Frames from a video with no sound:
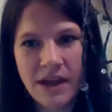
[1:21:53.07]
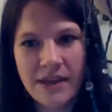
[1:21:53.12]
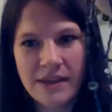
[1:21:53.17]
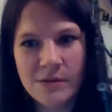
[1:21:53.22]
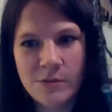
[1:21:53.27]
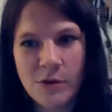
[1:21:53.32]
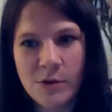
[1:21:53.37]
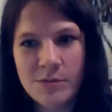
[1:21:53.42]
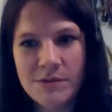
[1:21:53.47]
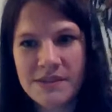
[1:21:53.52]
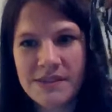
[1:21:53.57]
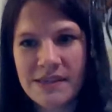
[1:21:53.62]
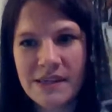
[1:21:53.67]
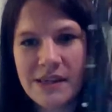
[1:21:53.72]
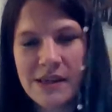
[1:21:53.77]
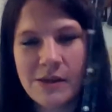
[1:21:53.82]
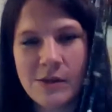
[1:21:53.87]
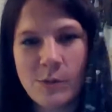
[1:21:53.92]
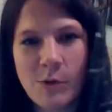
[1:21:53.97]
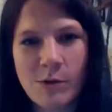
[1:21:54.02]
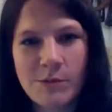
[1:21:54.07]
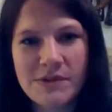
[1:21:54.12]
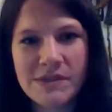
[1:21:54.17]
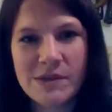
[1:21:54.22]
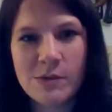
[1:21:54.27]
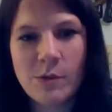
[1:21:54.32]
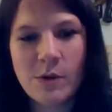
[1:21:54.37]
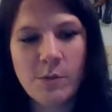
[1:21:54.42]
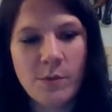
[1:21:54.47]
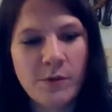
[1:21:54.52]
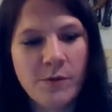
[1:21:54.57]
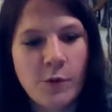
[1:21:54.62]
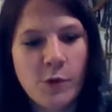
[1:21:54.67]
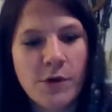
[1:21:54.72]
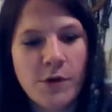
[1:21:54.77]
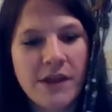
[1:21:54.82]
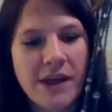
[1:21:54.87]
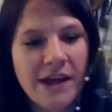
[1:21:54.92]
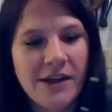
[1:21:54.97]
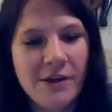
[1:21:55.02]
And then what was the what was the one
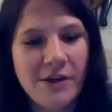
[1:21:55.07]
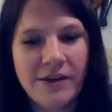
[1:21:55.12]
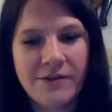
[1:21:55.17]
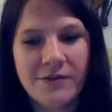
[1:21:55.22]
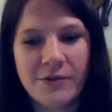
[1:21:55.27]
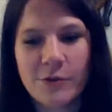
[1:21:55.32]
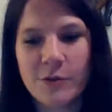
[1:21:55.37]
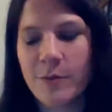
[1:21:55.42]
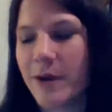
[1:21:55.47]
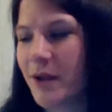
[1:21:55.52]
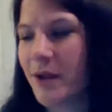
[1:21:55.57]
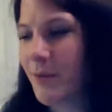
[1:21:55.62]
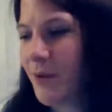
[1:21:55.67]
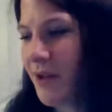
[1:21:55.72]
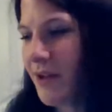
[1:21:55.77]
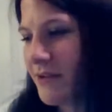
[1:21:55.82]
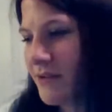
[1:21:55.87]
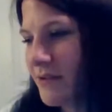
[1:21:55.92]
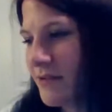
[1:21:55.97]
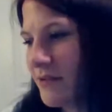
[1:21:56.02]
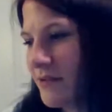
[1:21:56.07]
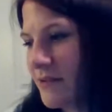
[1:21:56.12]
before that? You'll have to remind me.